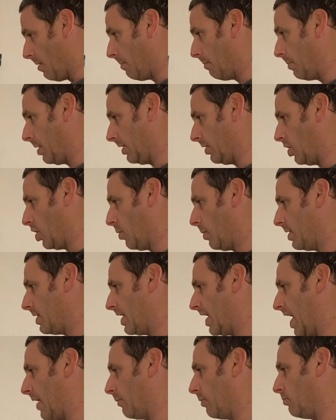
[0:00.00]
But knowing
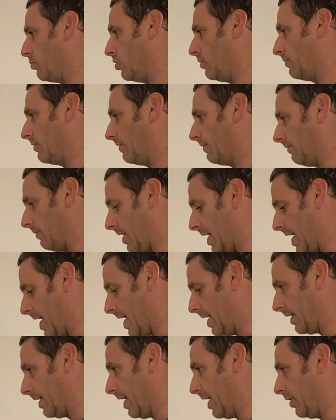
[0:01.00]
that I removed the
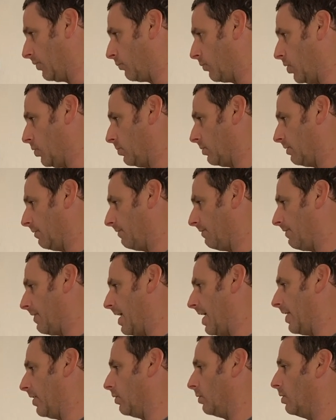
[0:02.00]
flag and wrote the
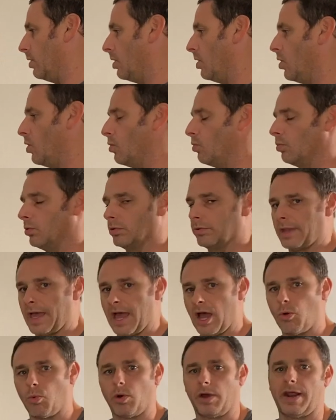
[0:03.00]
file, well
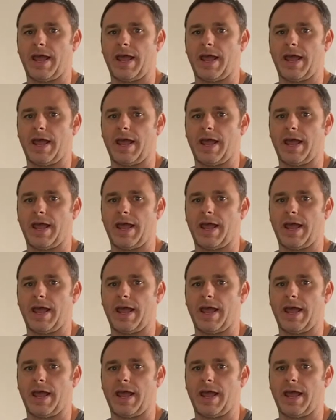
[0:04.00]
now what